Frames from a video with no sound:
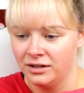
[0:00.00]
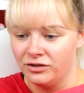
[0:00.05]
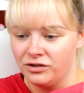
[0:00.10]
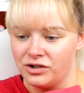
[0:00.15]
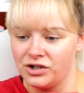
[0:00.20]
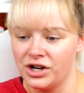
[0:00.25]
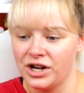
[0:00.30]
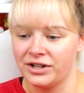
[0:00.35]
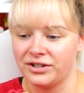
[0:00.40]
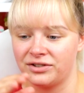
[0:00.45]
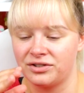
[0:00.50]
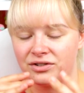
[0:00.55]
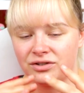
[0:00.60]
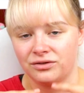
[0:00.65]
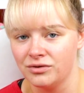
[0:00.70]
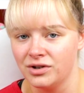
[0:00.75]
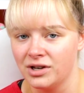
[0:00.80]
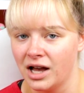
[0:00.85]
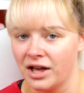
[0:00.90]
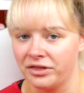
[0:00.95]

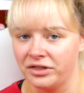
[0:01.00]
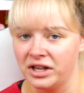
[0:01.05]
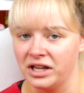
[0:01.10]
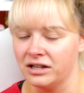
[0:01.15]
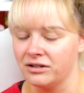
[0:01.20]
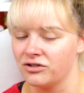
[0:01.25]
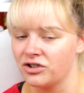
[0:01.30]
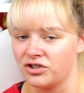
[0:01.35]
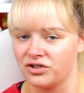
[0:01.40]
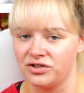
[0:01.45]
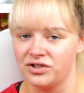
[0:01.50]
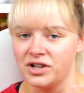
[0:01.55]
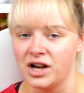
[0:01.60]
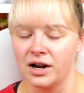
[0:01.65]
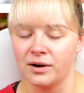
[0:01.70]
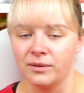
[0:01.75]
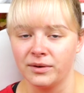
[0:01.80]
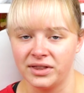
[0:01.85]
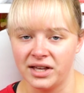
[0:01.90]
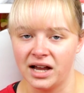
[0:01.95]
Just nothing, just
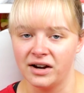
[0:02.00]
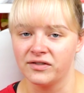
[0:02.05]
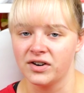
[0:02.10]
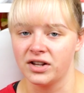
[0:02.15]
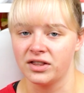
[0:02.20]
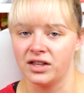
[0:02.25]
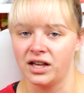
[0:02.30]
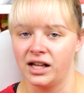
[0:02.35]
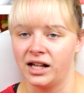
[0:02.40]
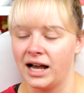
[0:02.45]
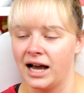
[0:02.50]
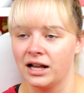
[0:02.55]
done with everything.